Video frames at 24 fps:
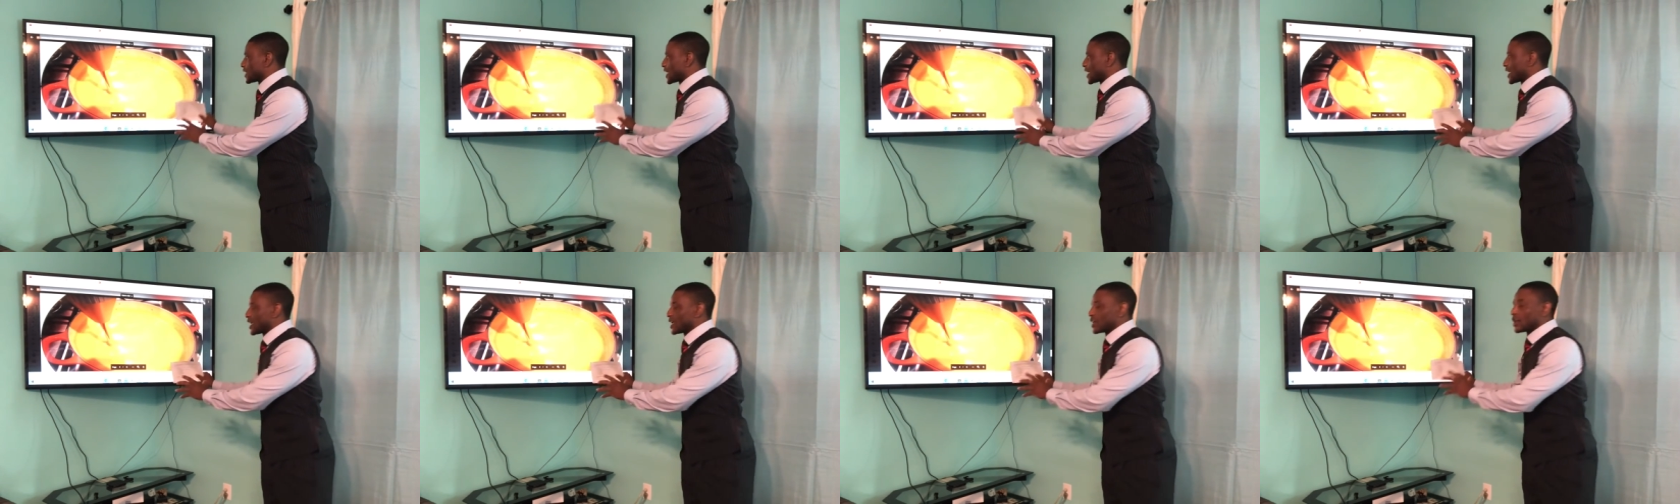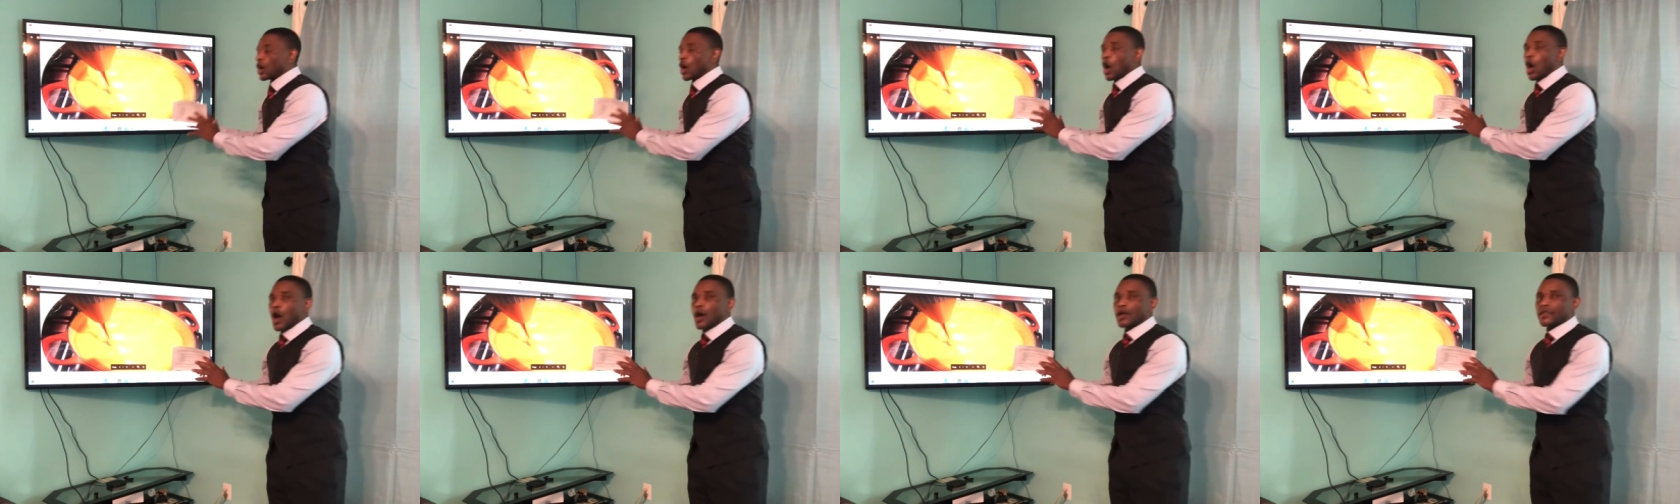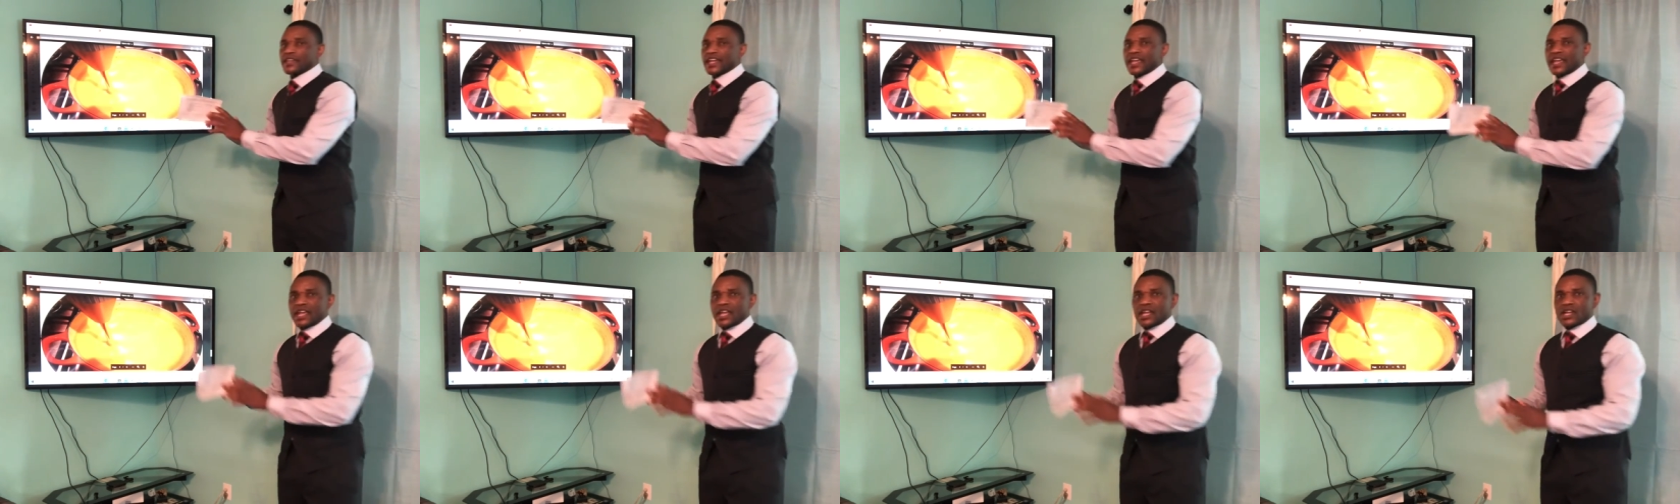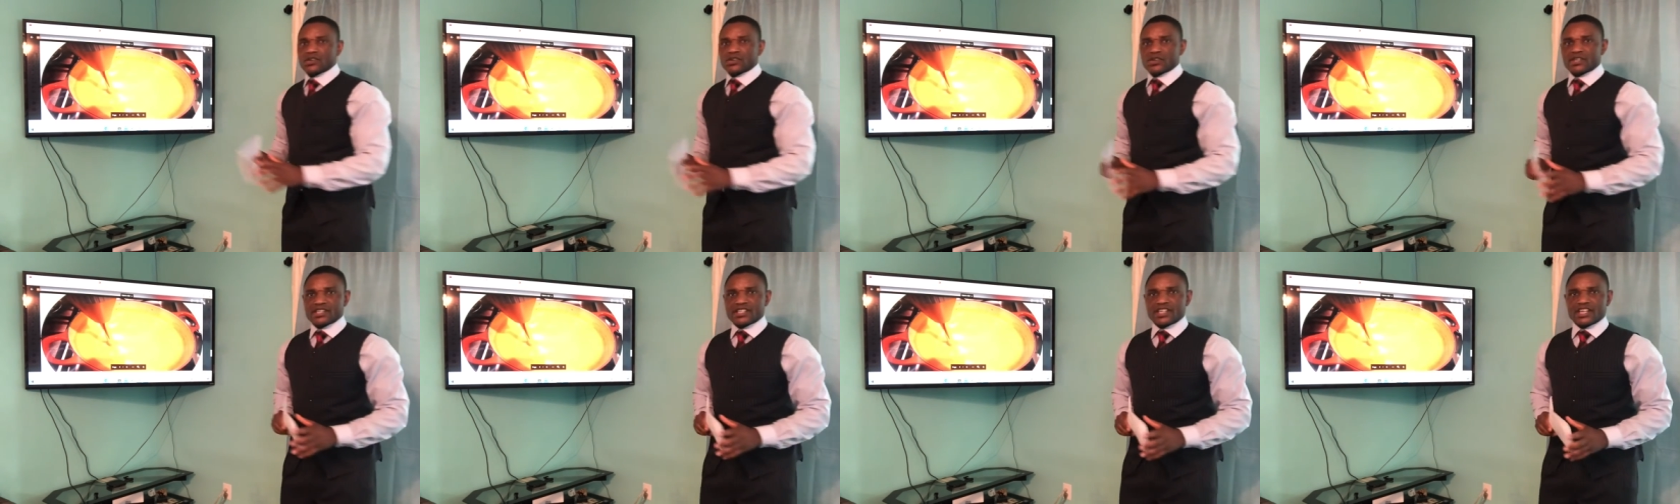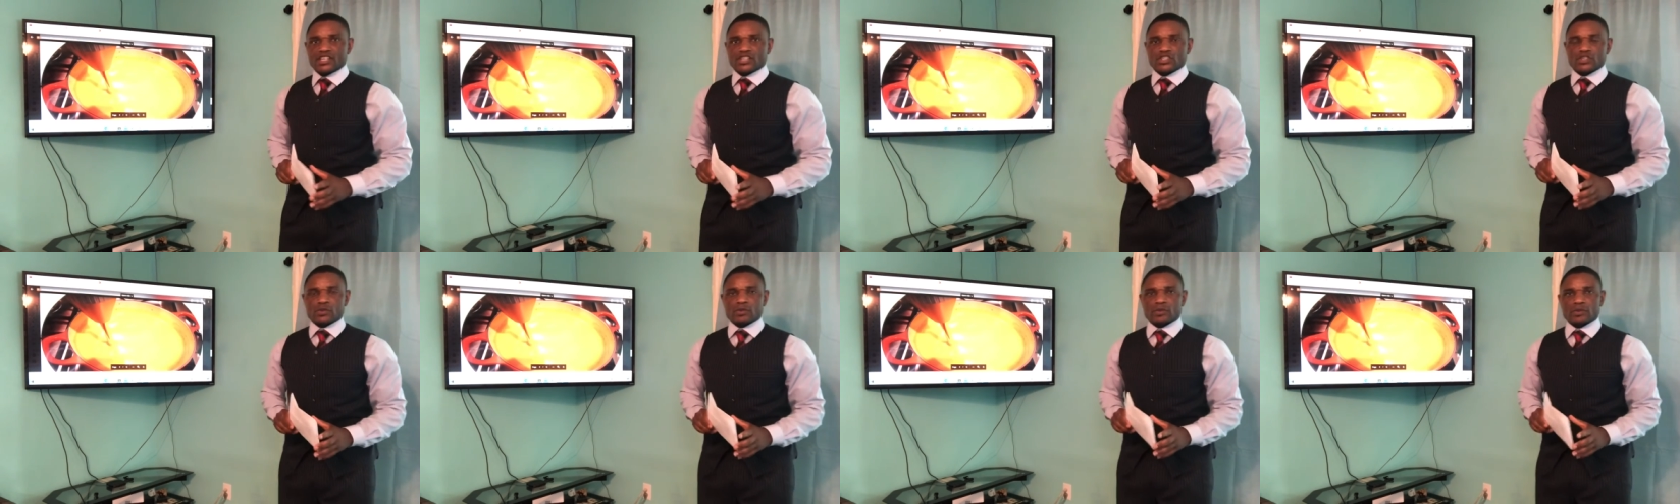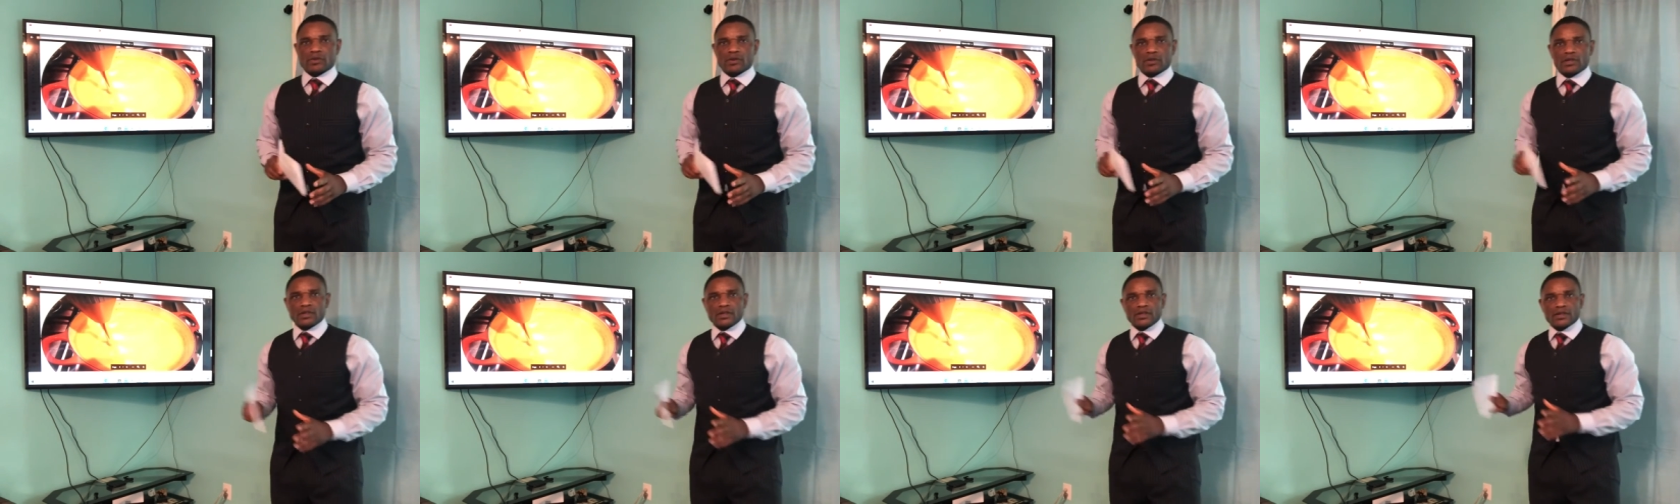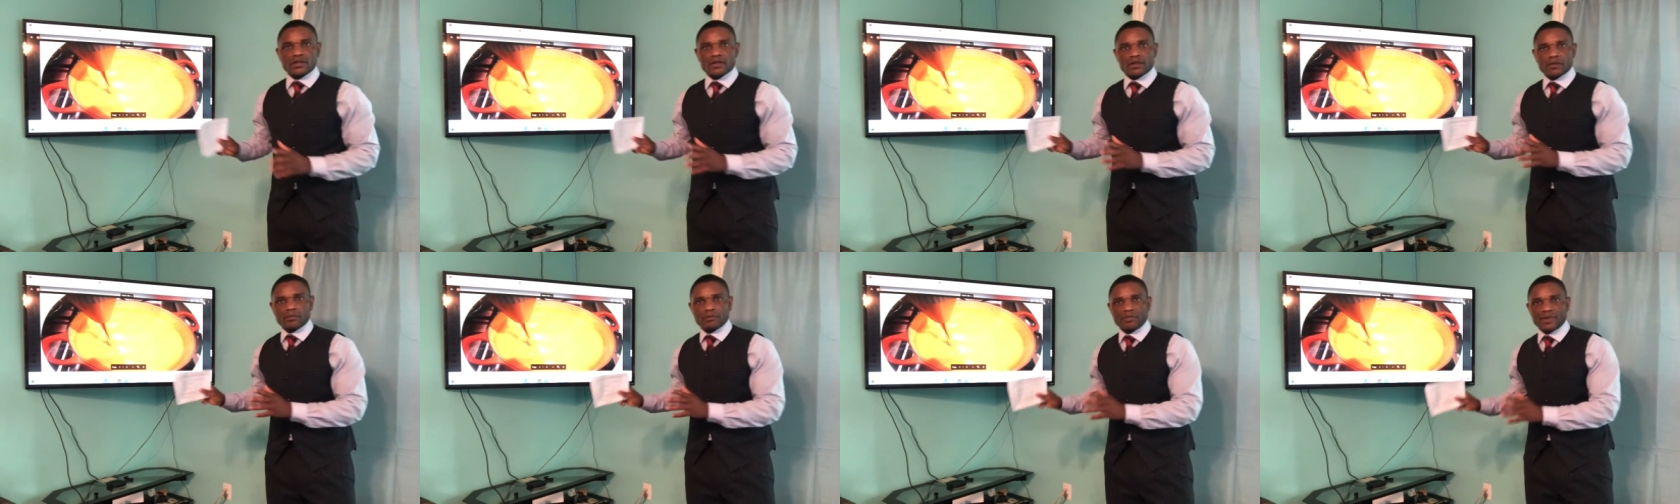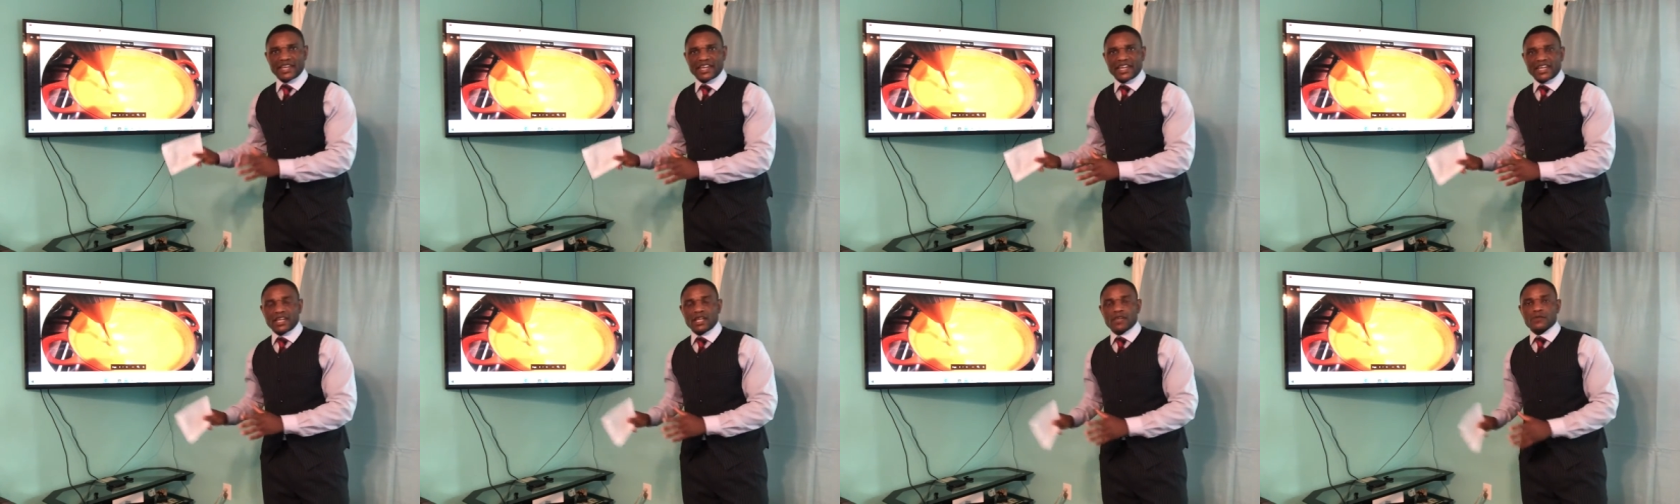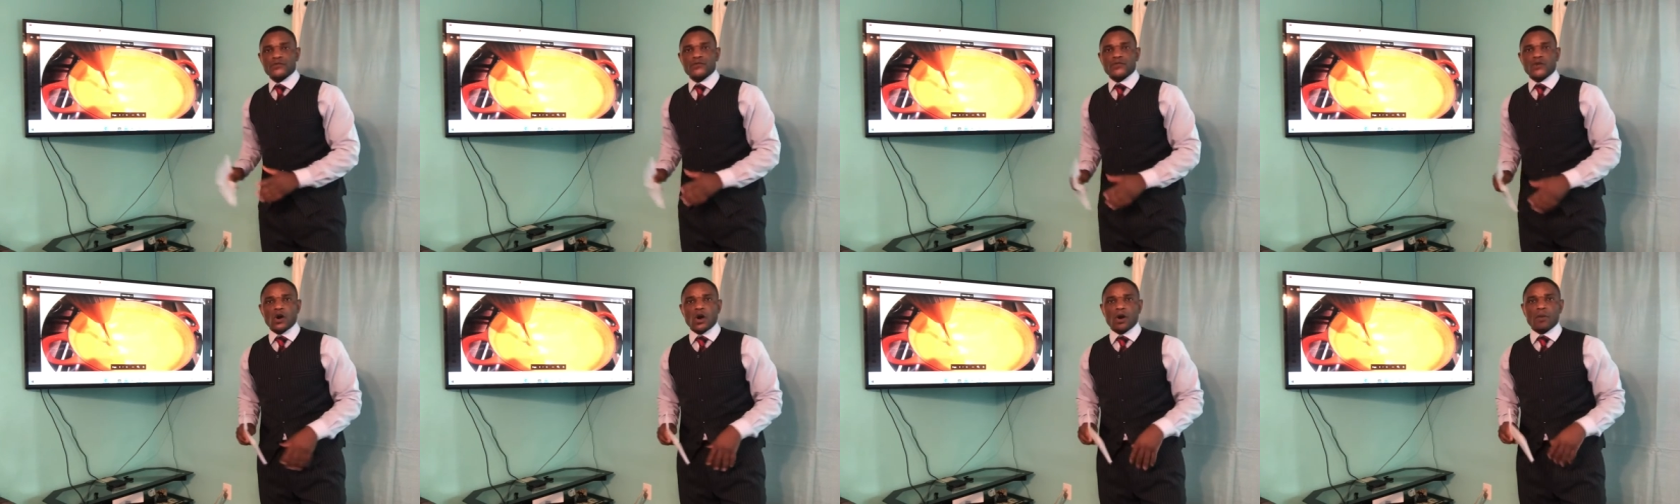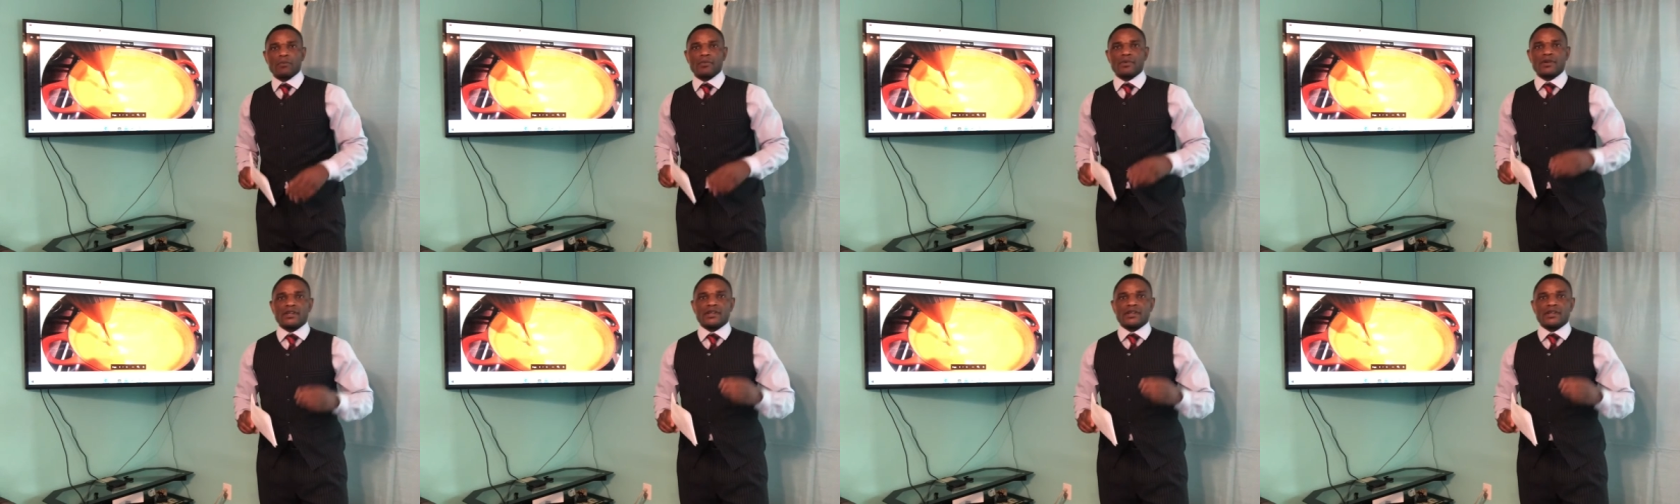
in all the ingredients, beginning from